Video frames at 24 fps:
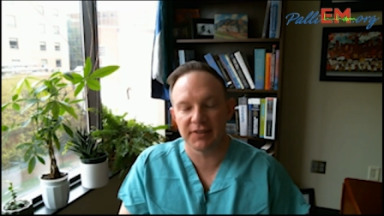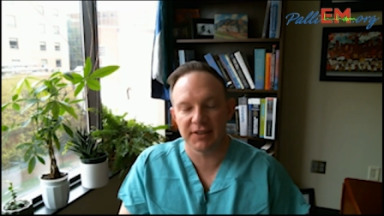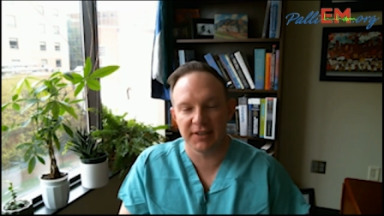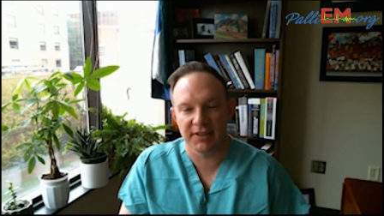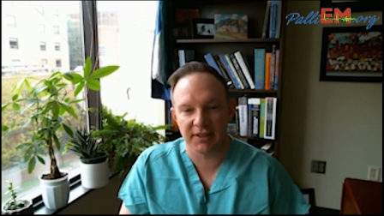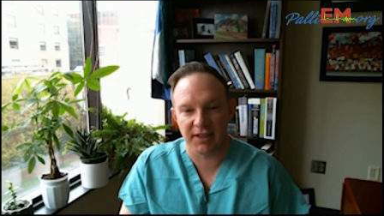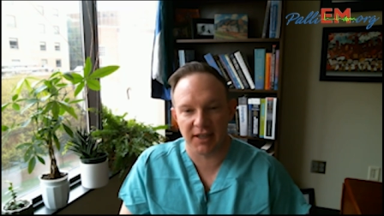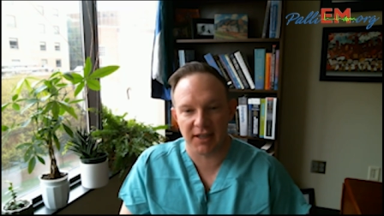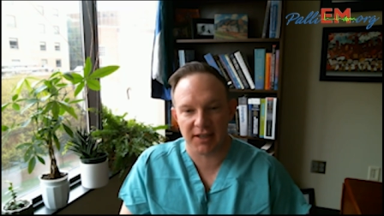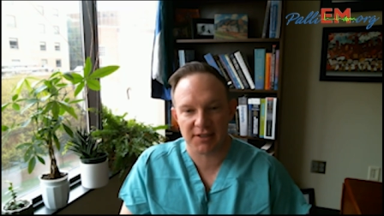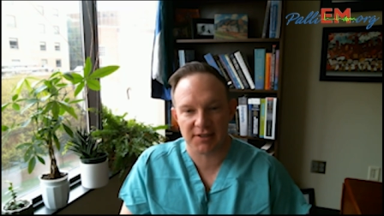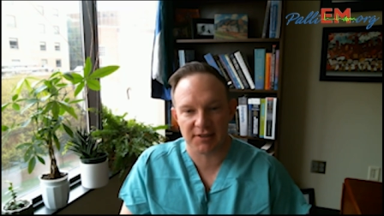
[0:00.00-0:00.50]

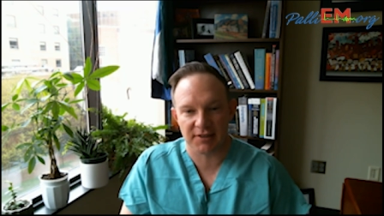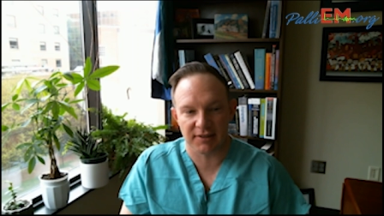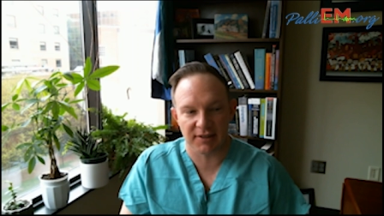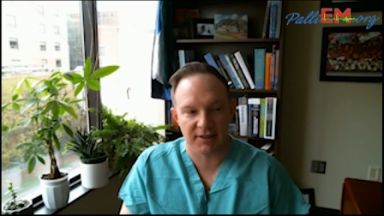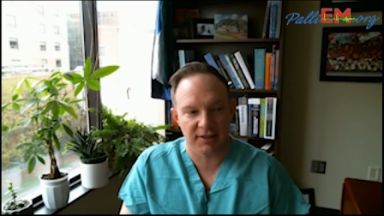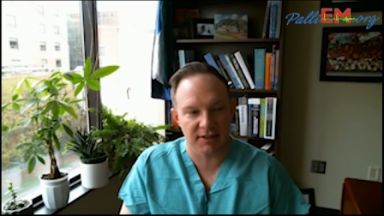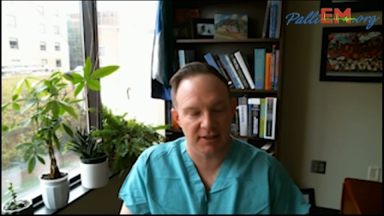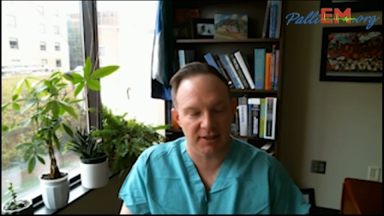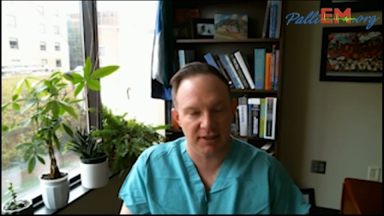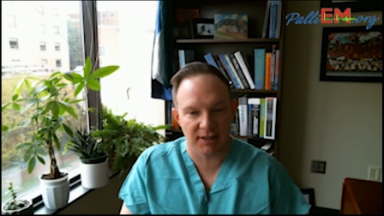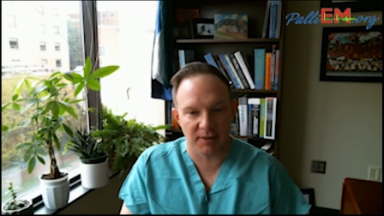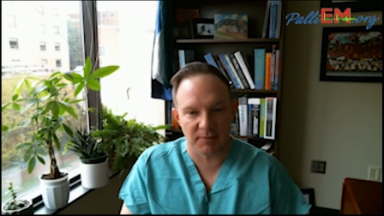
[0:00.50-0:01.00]
He actually
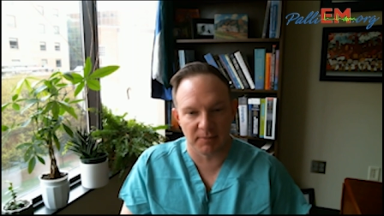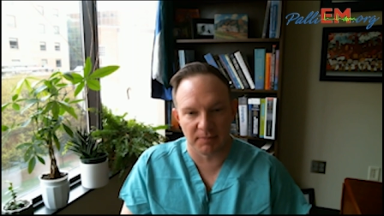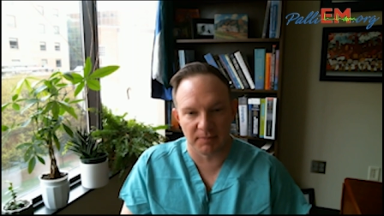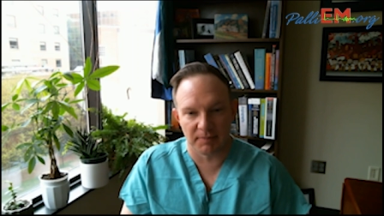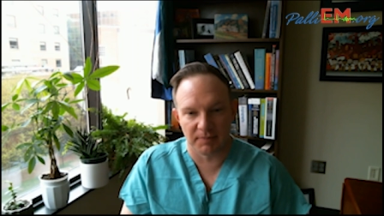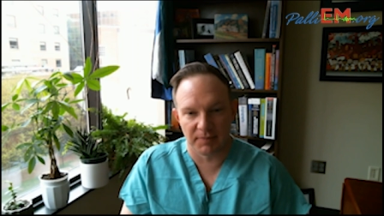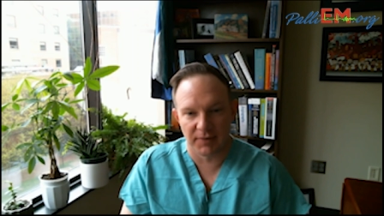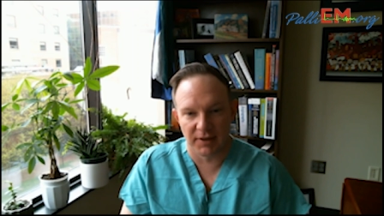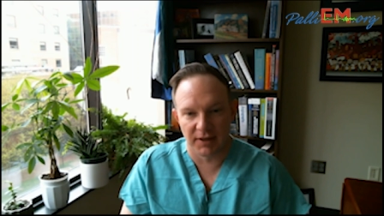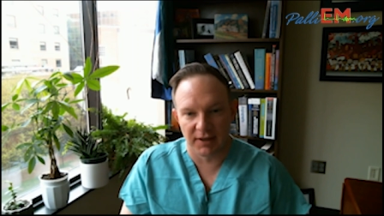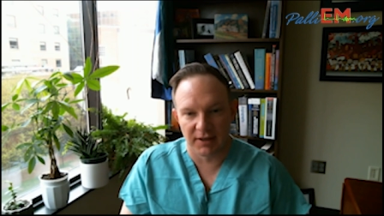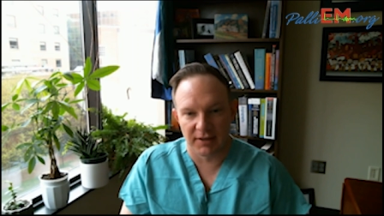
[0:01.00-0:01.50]
ended up
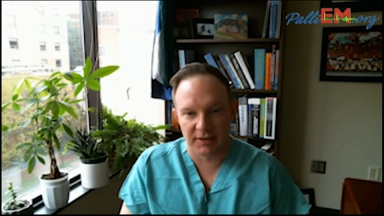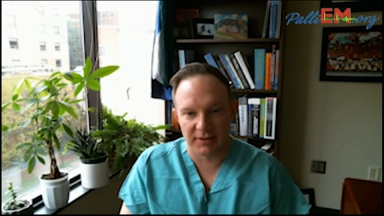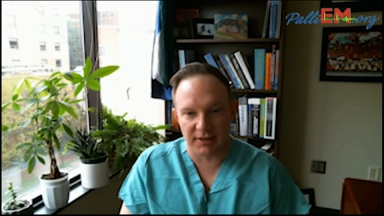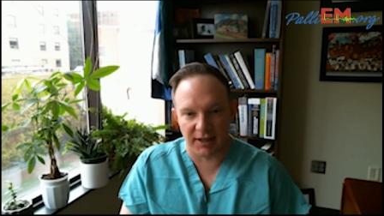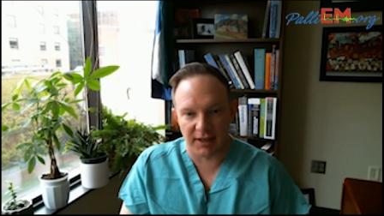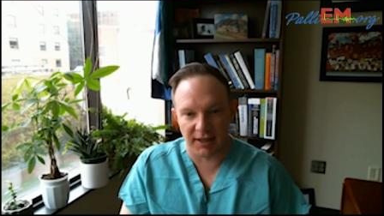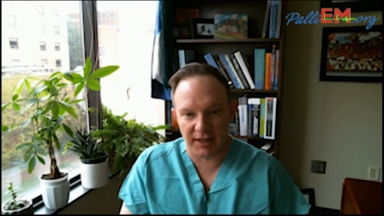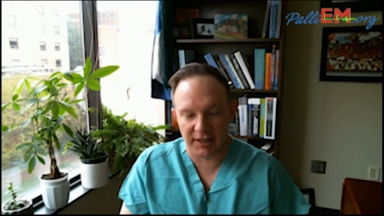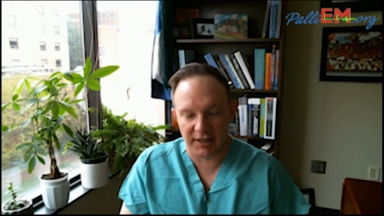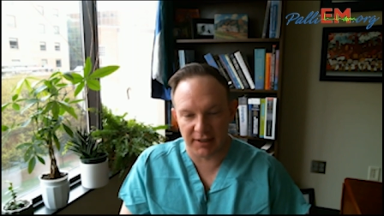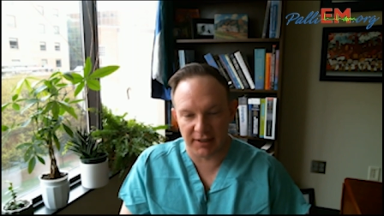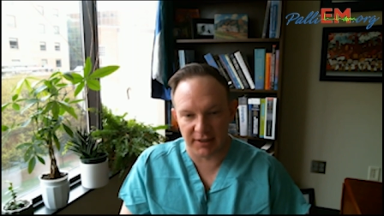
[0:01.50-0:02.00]

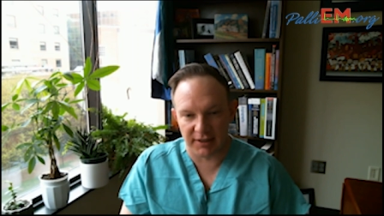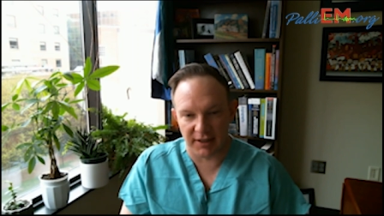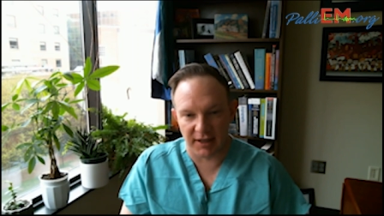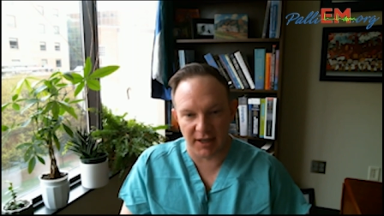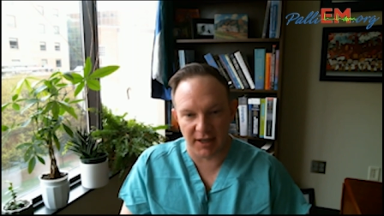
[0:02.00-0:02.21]
dying in the